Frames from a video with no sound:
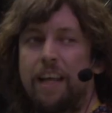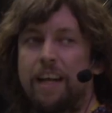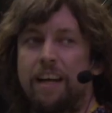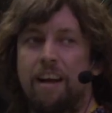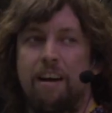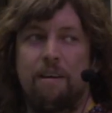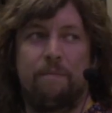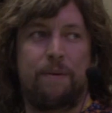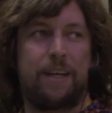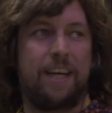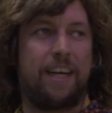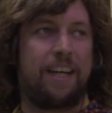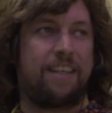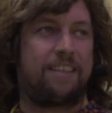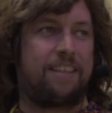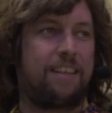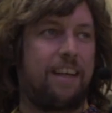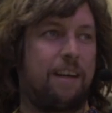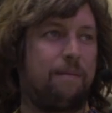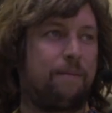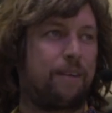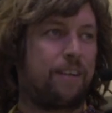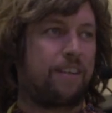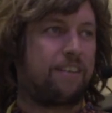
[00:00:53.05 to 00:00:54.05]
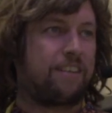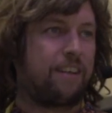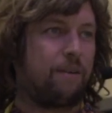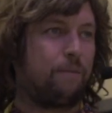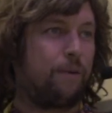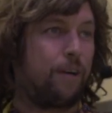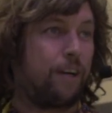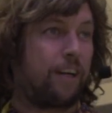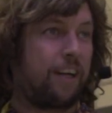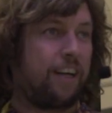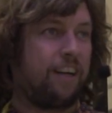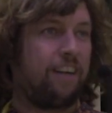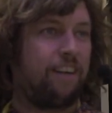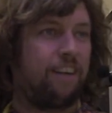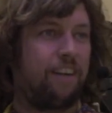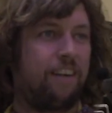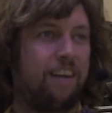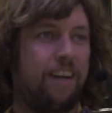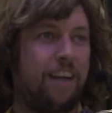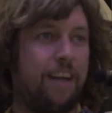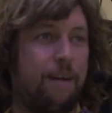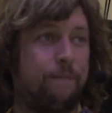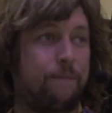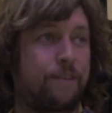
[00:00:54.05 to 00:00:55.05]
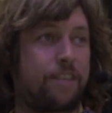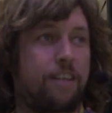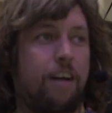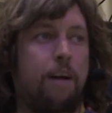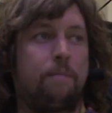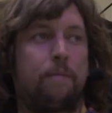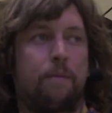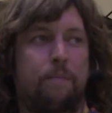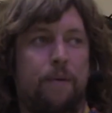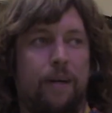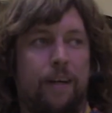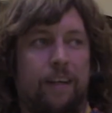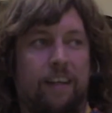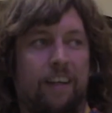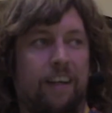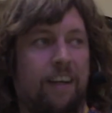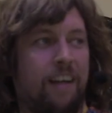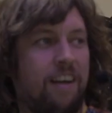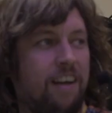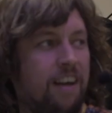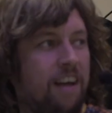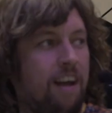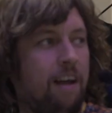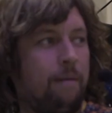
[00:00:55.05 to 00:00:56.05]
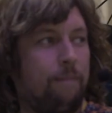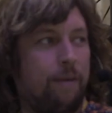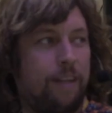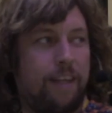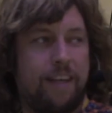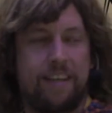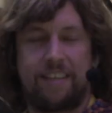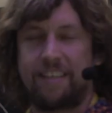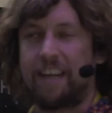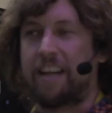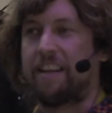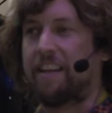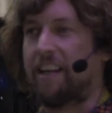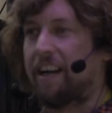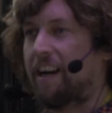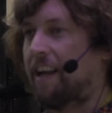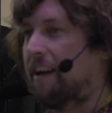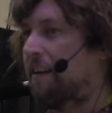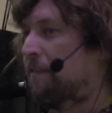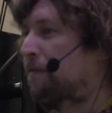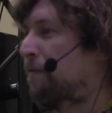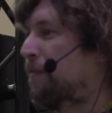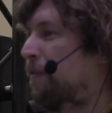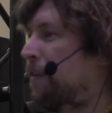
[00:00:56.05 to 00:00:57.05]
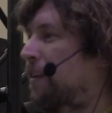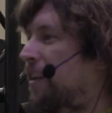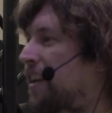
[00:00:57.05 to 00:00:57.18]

they can't be here today because they're working on Cyberpunk. But they send their love,